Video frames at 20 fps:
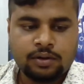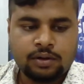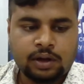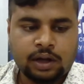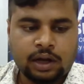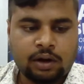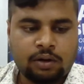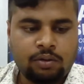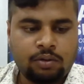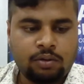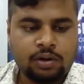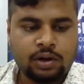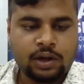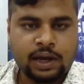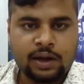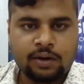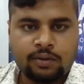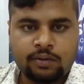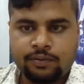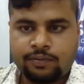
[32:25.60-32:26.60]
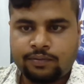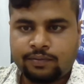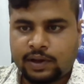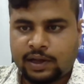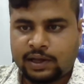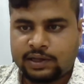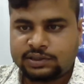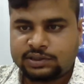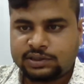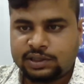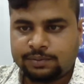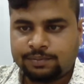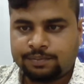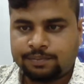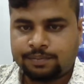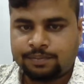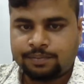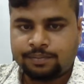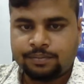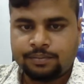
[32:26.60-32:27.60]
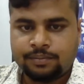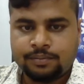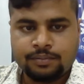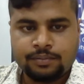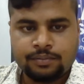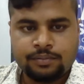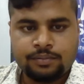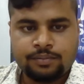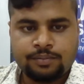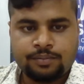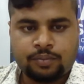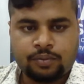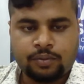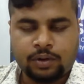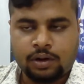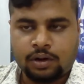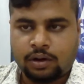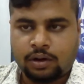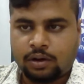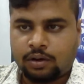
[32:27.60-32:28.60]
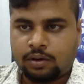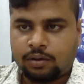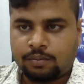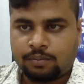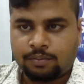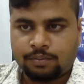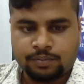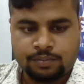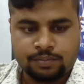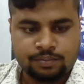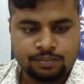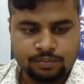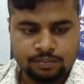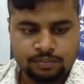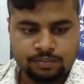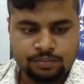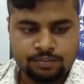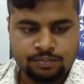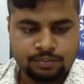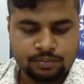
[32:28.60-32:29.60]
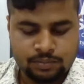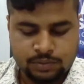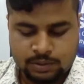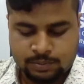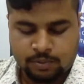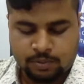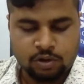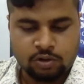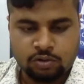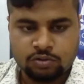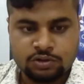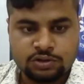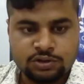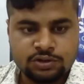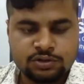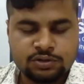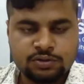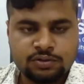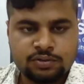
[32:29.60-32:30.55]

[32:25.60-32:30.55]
How can we flash um, the modules?